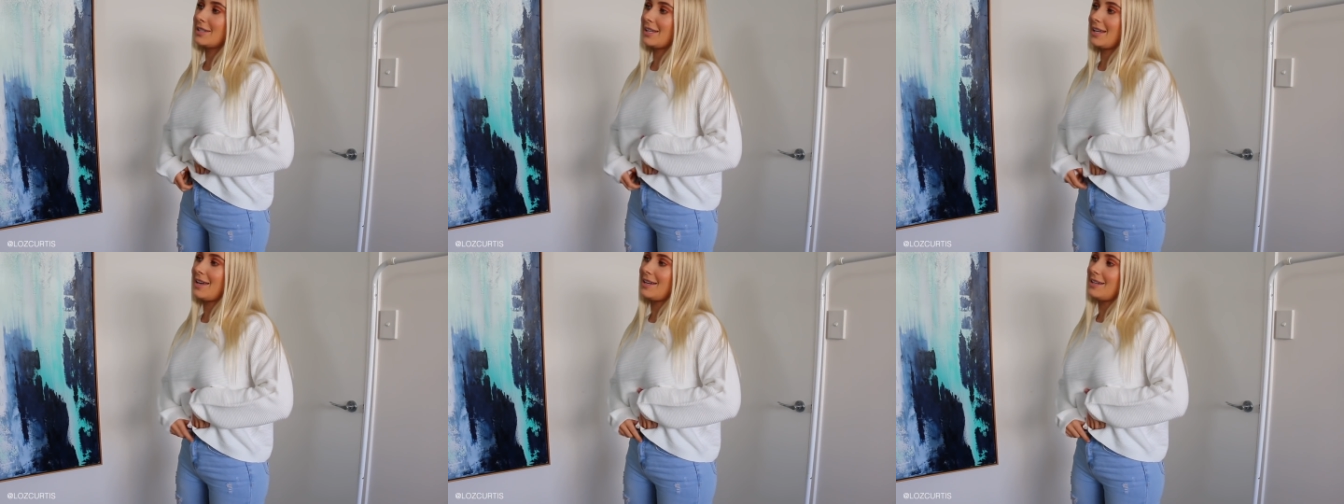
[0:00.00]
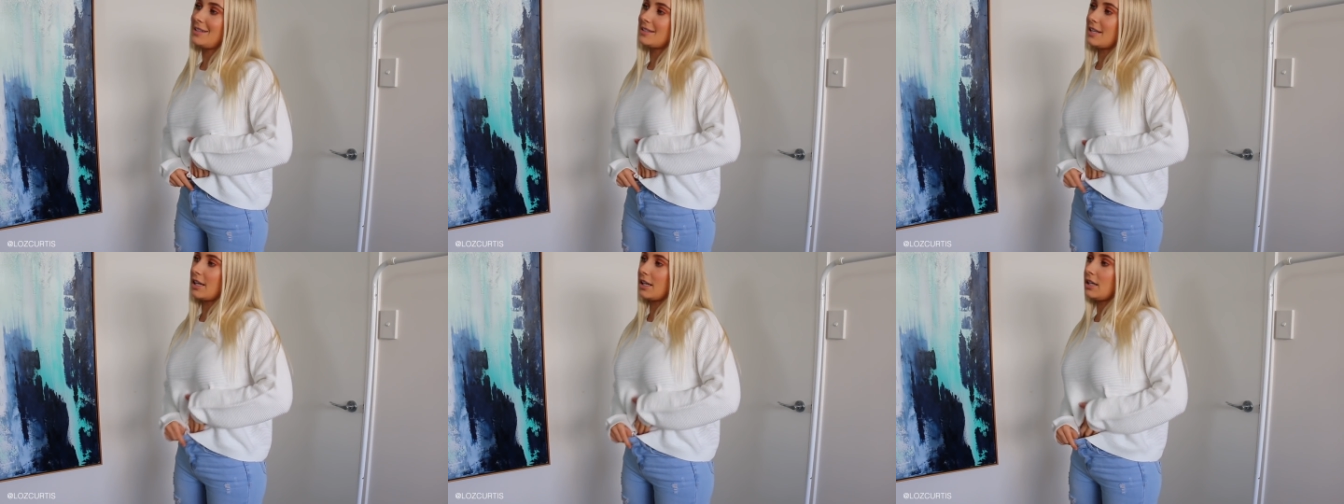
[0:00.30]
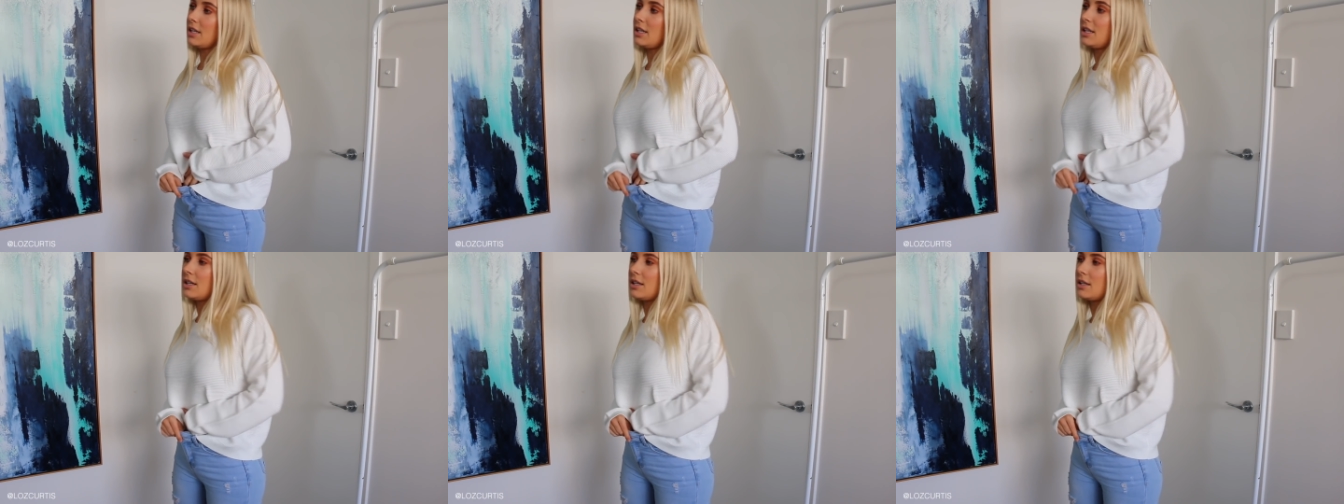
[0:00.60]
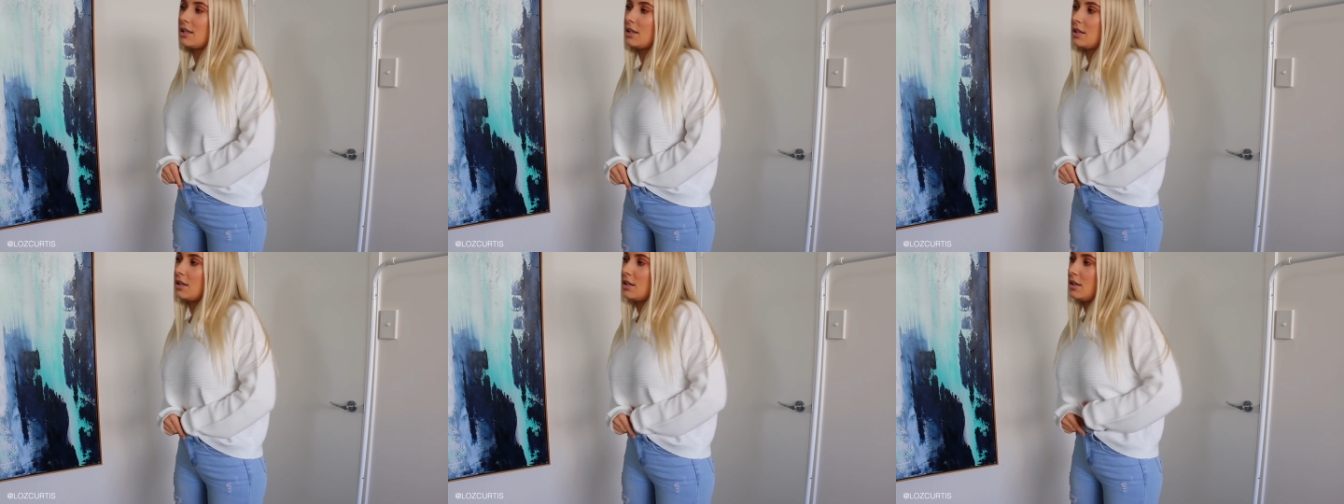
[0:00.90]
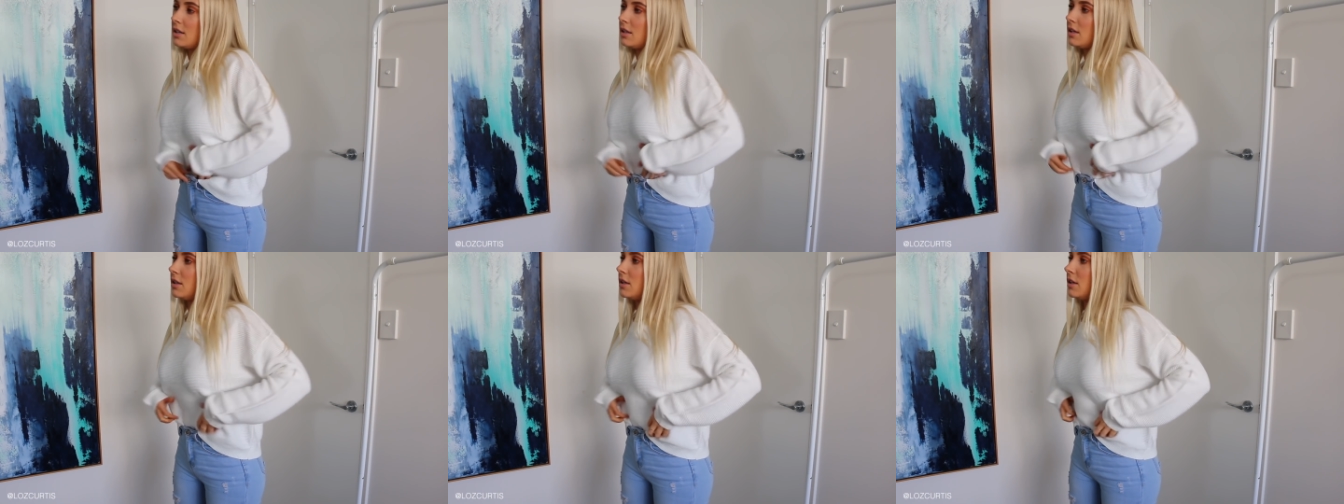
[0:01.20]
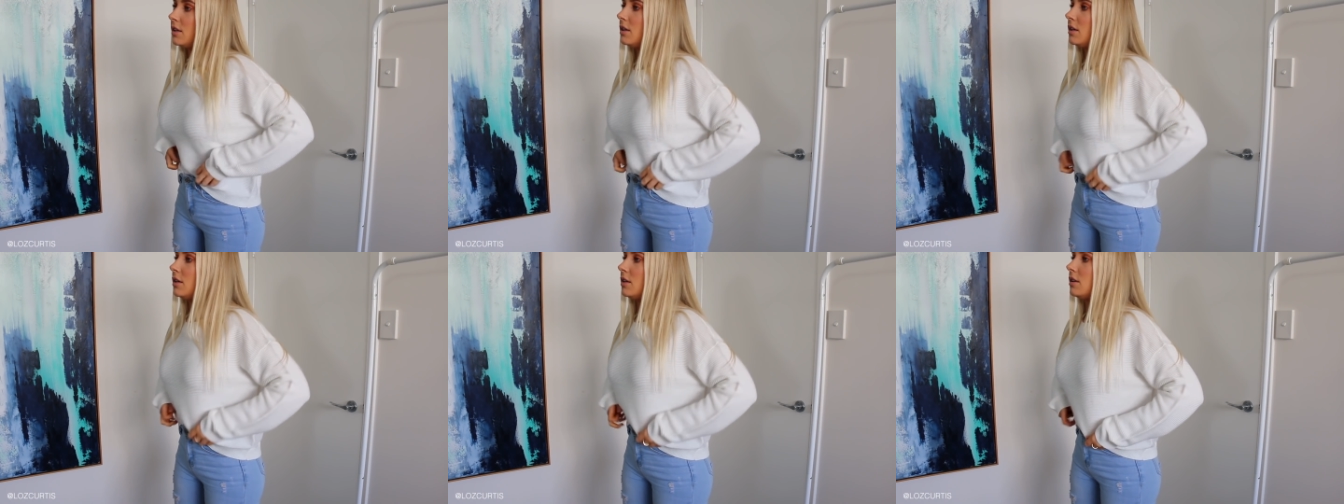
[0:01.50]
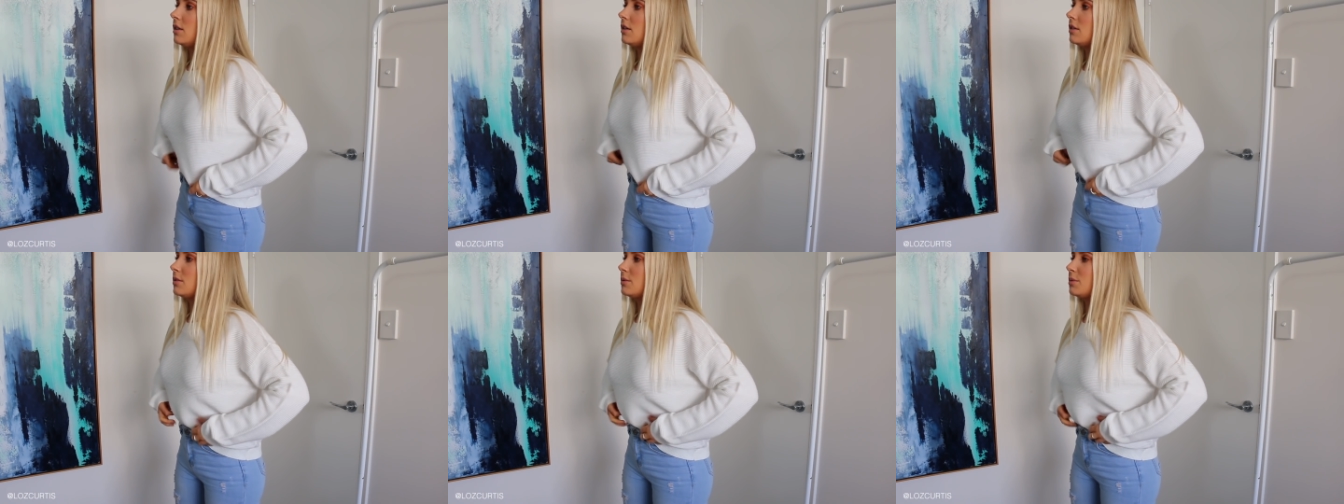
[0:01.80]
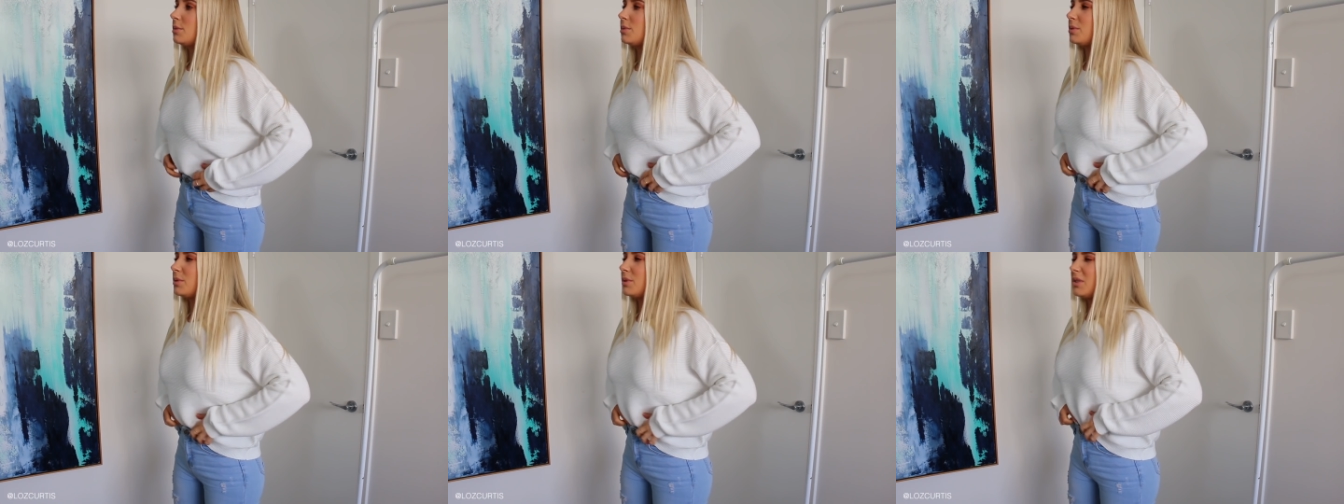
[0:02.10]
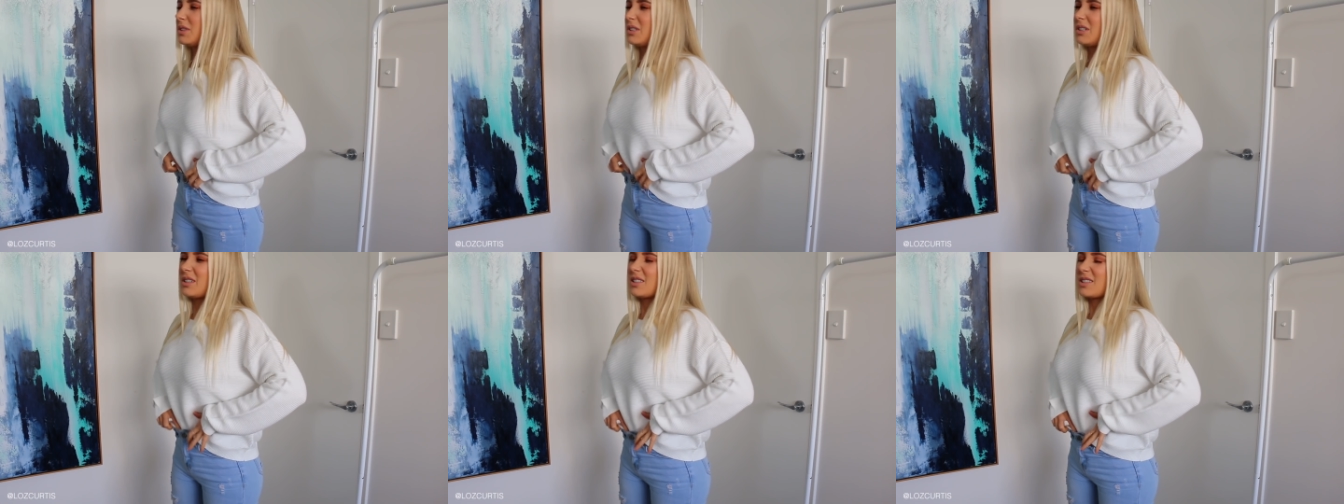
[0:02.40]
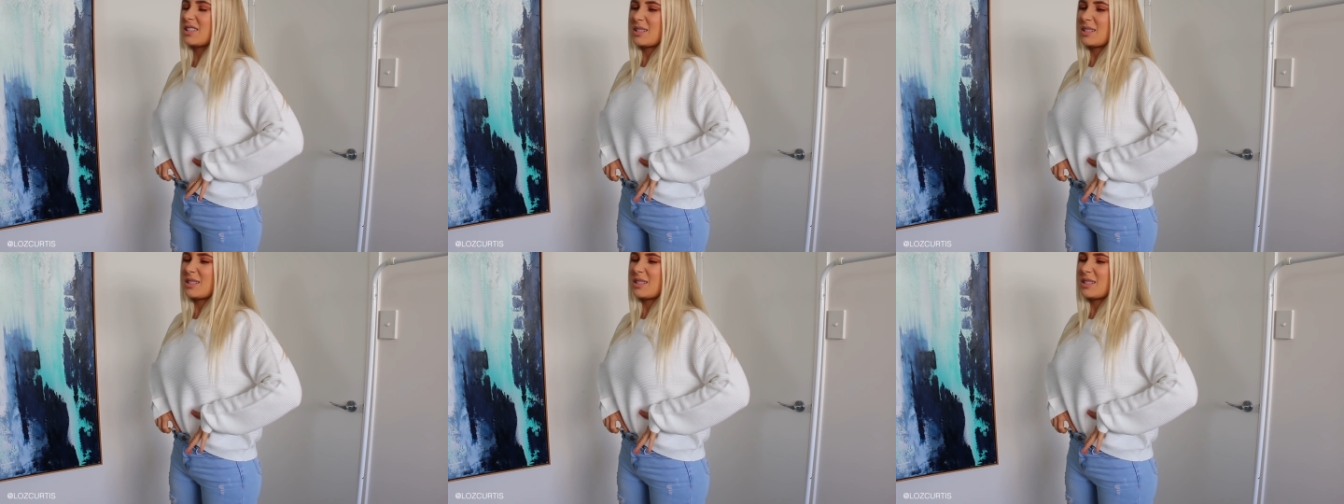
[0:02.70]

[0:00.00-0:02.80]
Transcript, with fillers: is, again, tuck it in, Whoa,